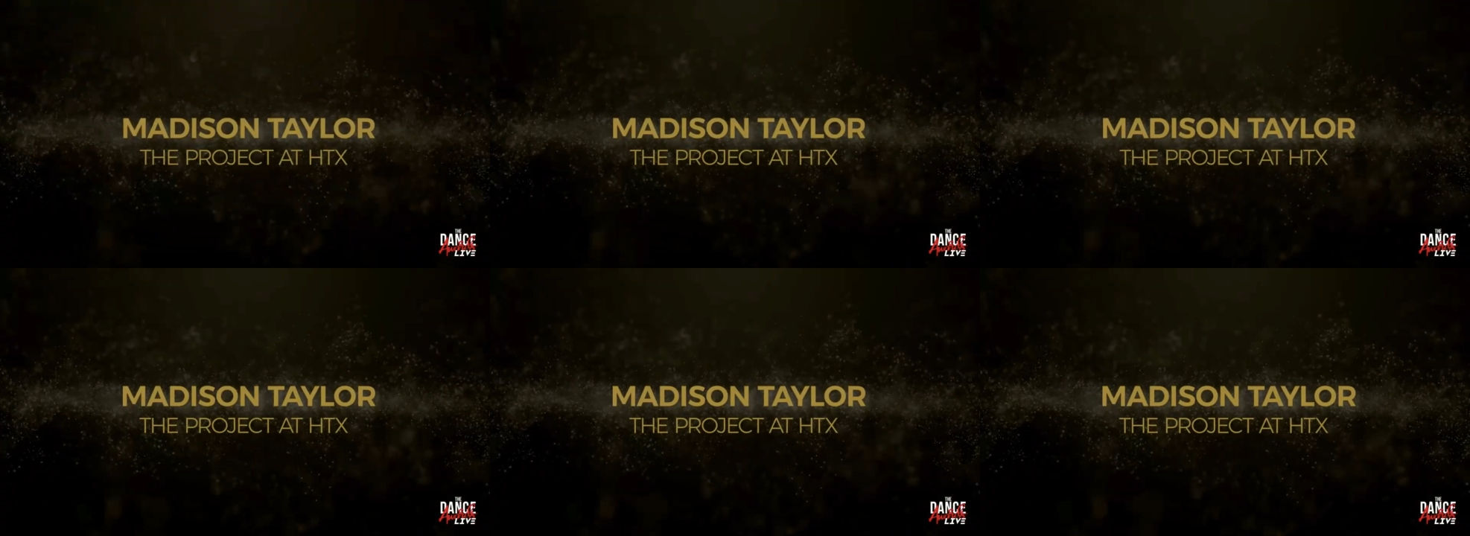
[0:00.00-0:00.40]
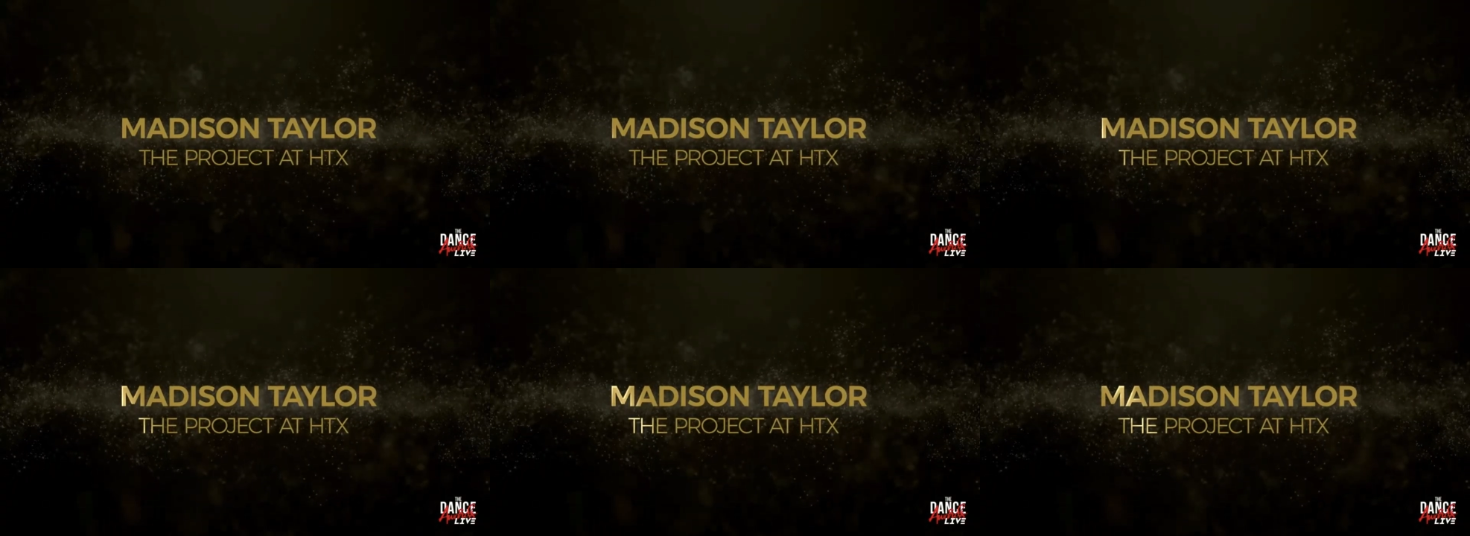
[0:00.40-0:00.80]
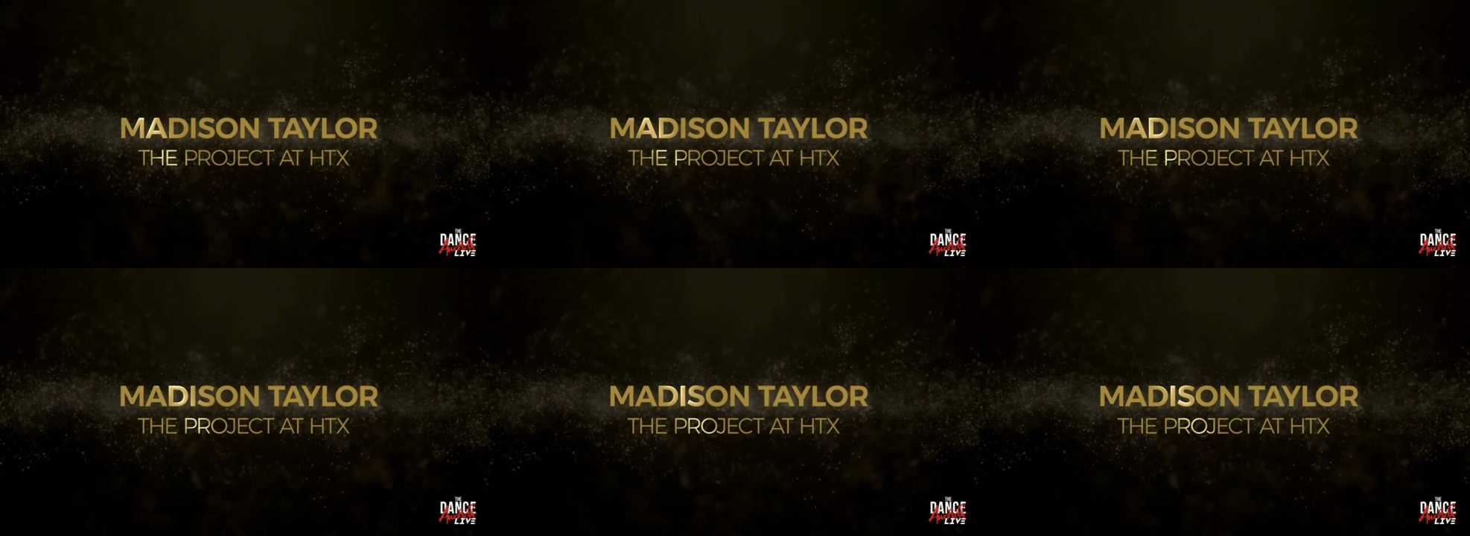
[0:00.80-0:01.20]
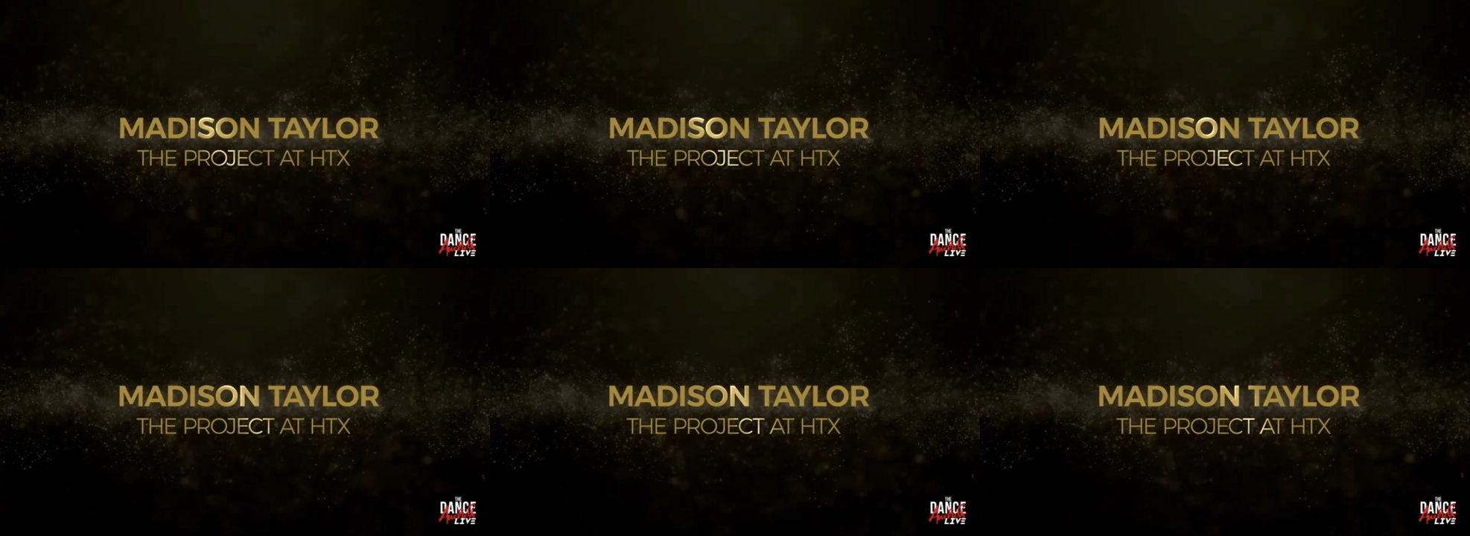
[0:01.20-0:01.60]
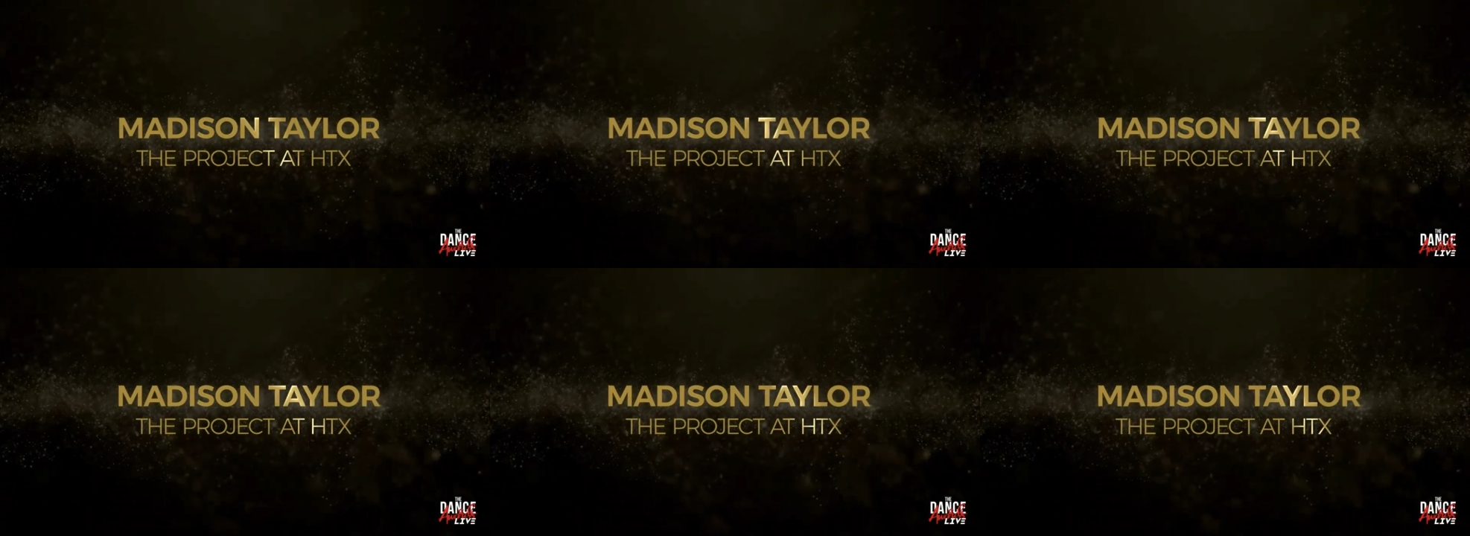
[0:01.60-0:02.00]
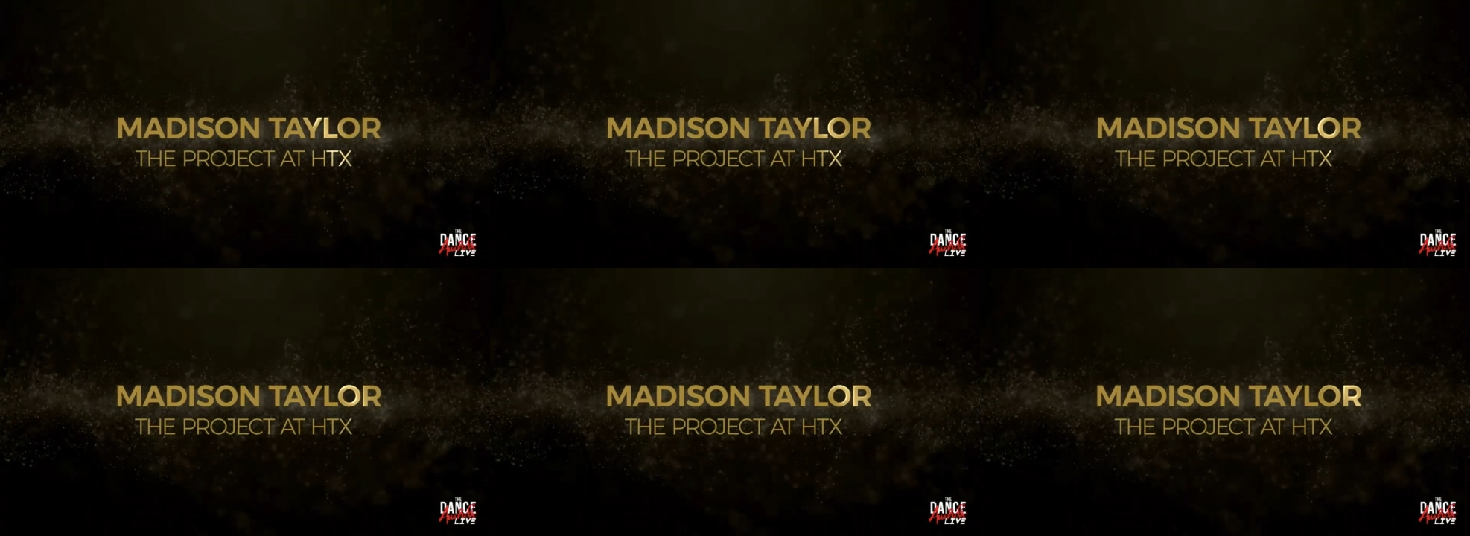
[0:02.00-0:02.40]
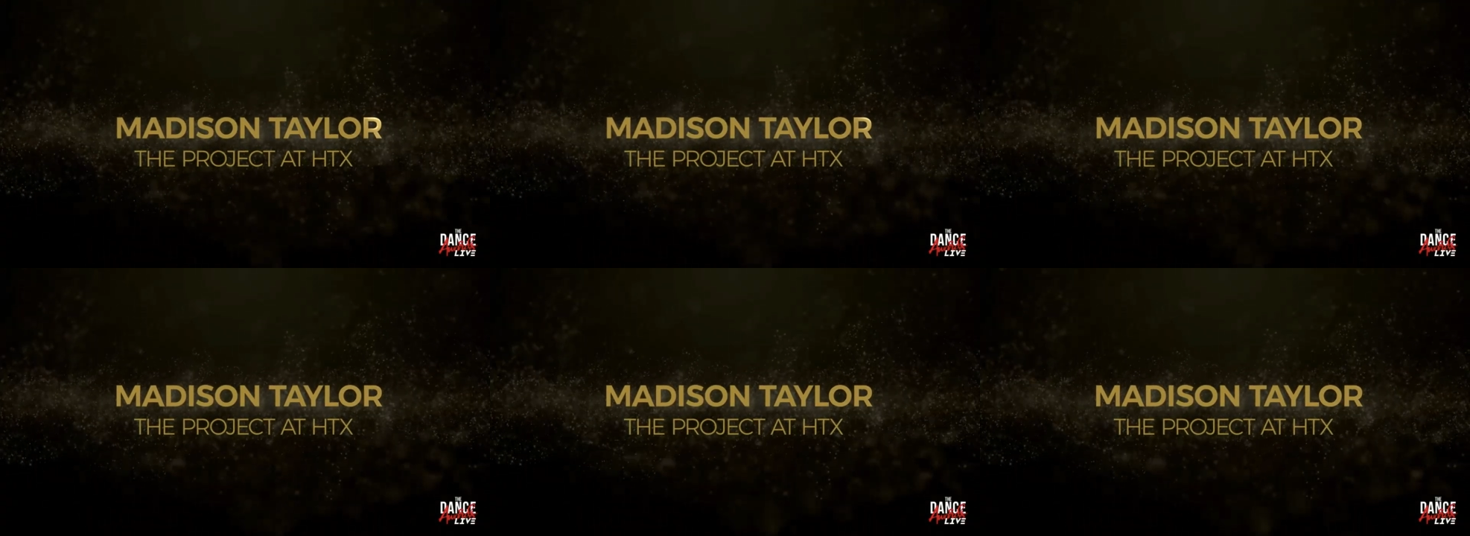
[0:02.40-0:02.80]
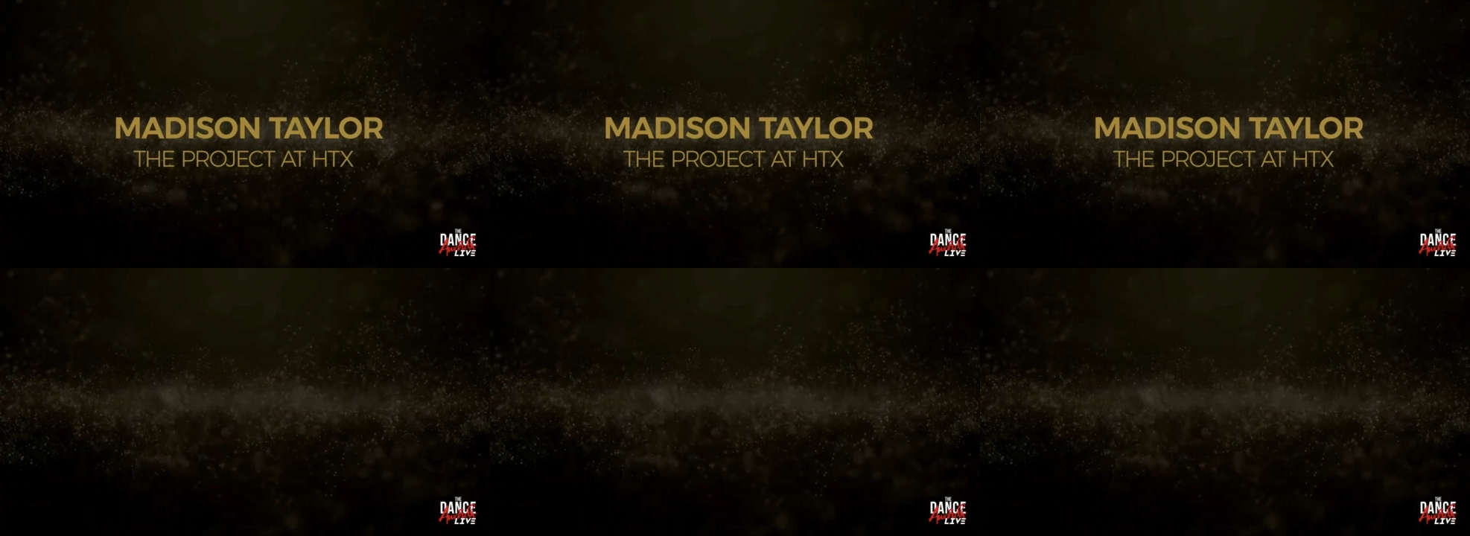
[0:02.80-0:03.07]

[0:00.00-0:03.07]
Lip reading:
(no speaker visible)